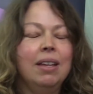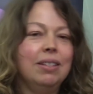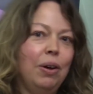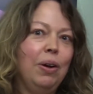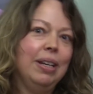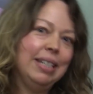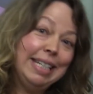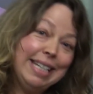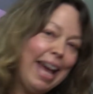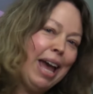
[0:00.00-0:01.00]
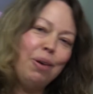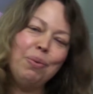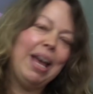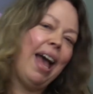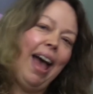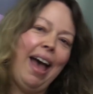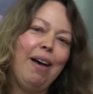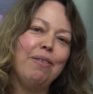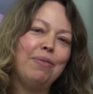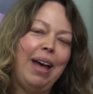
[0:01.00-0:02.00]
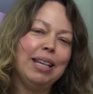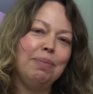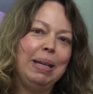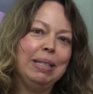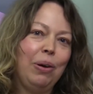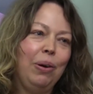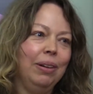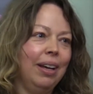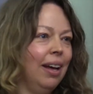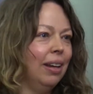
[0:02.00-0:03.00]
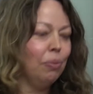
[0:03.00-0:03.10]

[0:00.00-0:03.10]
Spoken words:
So today we have ASPI's own Karly